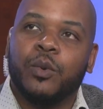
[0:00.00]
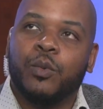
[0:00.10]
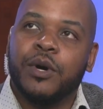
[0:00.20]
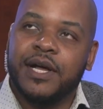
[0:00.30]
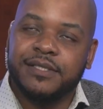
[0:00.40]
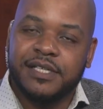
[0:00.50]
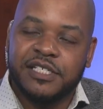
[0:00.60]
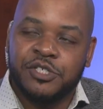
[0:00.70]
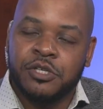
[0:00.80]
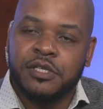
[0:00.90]
What has
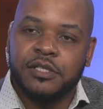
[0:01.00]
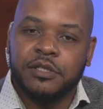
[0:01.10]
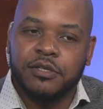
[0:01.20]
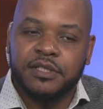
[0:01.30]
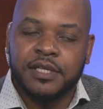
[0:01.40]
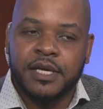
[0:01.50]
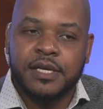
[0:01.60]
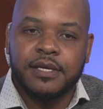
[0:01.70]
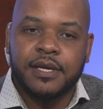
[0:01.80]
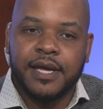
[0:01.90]
that journey looked
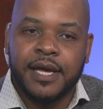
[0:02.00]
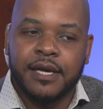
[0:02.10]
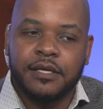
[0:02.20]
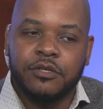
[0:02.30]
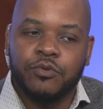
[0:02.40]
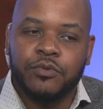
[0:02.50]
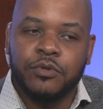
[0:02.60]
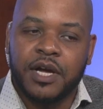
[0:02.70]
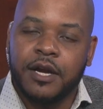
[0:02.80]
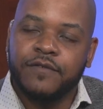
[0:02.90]
like? And you, you
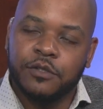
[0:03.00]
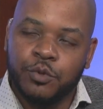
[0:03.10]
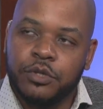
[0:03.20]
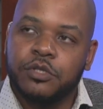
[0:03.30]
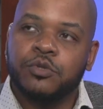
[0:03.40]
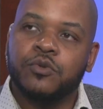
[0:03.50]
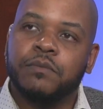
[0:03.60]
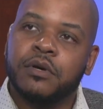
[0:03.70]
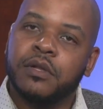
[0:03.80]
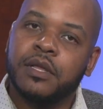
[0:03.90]
kind of alluded to
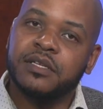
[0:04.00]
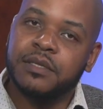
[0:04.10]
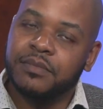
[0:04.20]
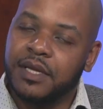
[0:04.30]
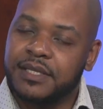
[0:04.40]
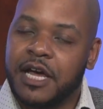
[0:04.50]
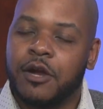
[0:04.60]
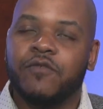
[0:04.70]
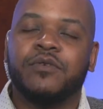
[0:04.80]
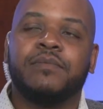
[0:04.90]
pulling some things out
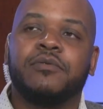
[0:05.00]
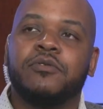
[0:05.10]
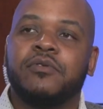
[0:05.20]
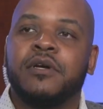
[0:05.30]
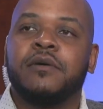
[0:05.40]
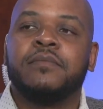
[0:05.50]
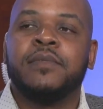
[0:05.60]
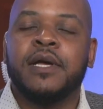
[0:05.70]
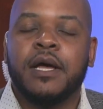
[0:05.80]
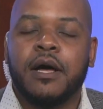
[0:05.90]
of your program
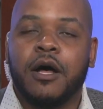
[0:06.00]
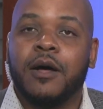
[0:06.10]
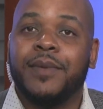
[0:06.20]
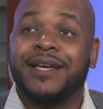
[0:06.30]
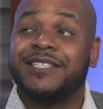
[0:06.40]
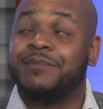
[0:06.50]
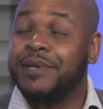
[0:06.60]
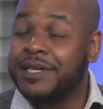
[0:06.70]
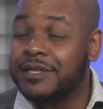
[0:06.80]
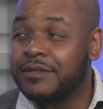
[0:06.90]
um,
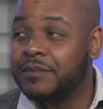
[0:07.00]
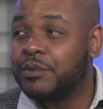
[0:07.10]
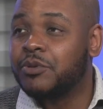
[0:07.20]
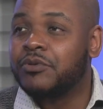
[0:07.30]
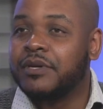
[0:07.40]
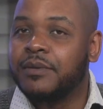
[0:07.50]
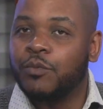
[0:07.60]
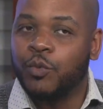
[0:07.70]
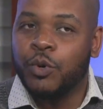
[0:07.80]
expanding the program?